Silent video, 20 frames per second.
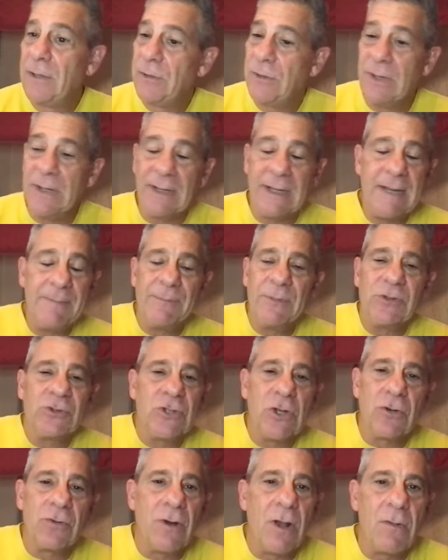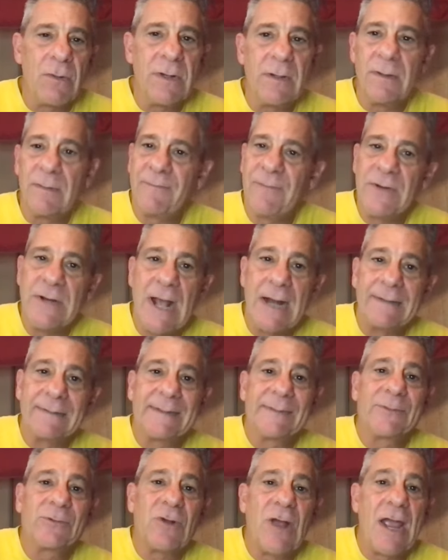You're going to keep the show growing. If you're not a
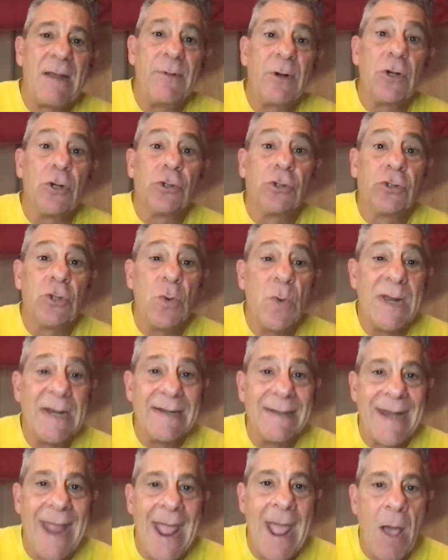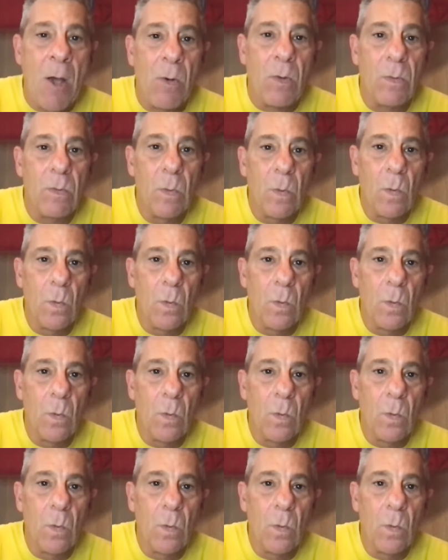subscriber, do it now.